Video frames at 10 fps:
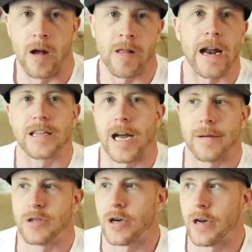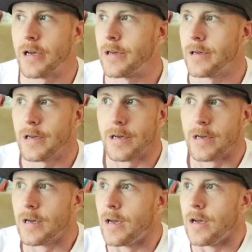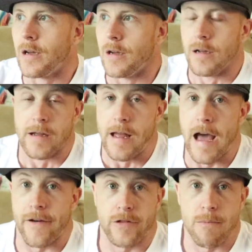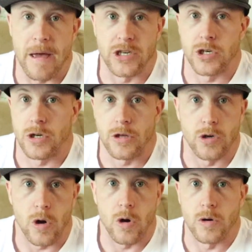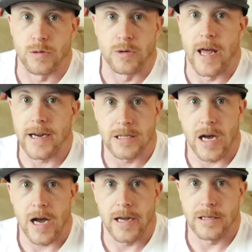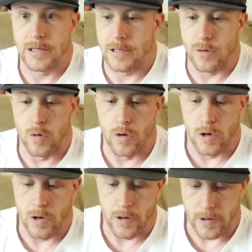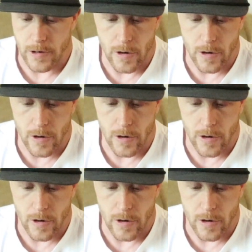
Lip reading: a lot of times you're gonna have to measure the dog's neck size or